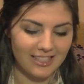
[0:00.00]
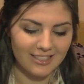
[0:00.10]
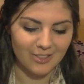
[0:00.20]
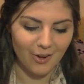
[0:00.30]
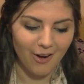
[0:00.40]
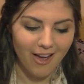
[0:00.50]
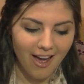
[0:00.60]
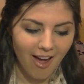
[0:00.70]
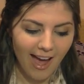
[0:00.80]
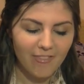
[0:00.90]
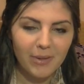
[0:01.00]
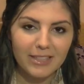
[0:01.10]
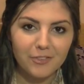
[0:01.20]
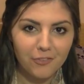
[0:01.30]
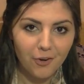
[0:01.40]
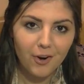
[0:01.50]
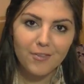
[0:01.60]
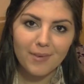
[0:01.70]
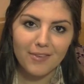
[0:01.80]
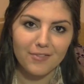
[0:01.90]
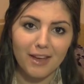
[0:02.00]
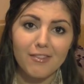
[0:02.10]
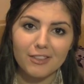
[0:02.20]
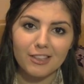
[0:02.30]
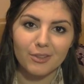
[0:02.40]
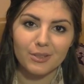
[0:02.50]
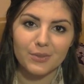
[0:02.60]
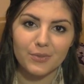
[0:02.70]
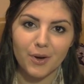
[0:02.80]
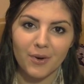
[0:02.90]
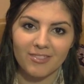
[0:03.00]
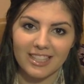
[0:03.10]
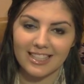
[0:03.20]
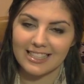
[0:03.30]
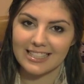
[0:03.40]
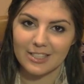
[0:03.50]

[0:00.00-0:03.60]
So I've picked four of my favourite looks from the